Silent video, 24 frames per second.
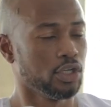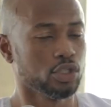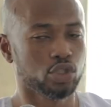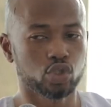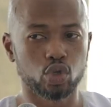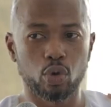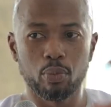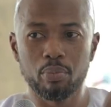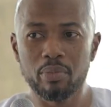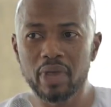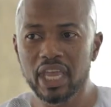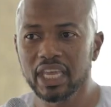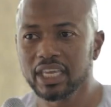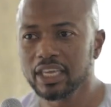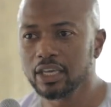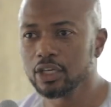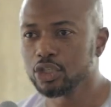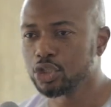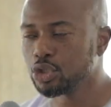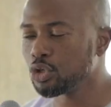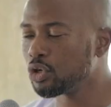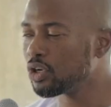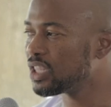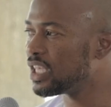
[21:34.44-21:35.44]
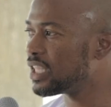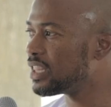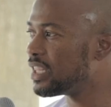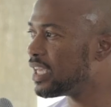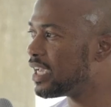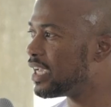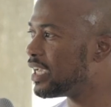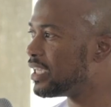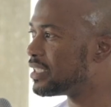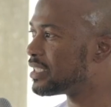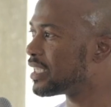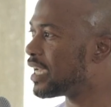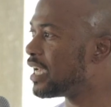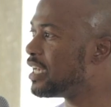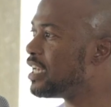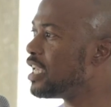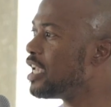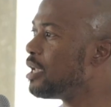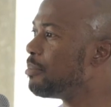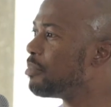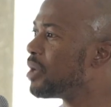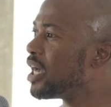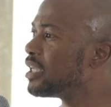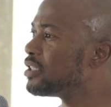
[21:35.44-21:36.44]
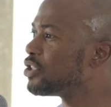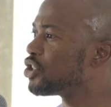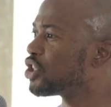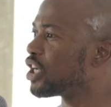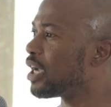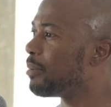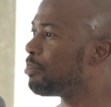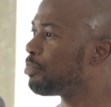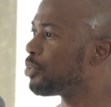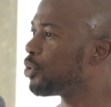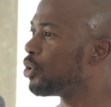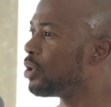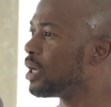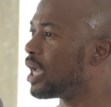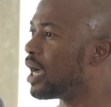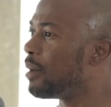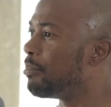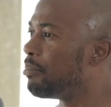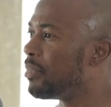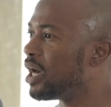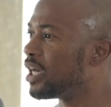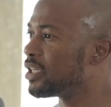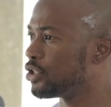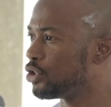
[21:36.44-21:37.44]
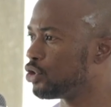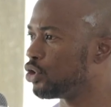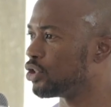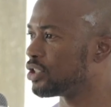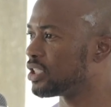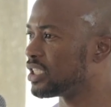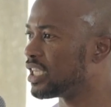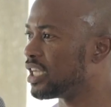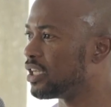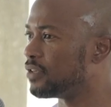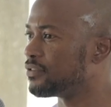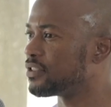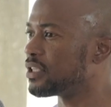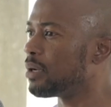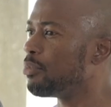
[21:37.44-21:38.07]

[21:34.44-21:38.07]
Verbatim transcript: So, making sure that there is an Iman champion amongst yourselves,